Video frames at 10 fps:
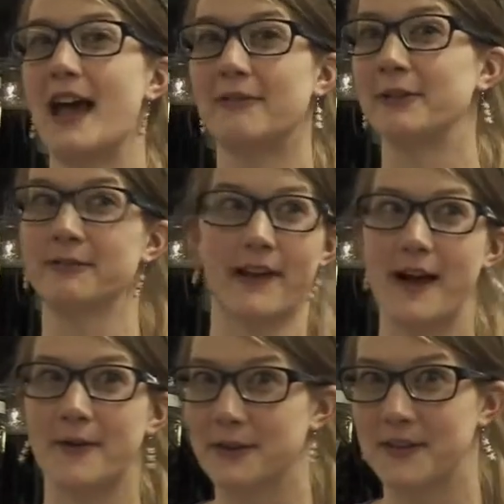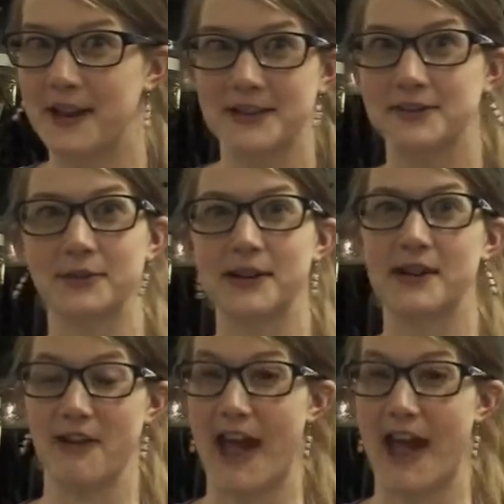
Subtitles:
ever found in the history of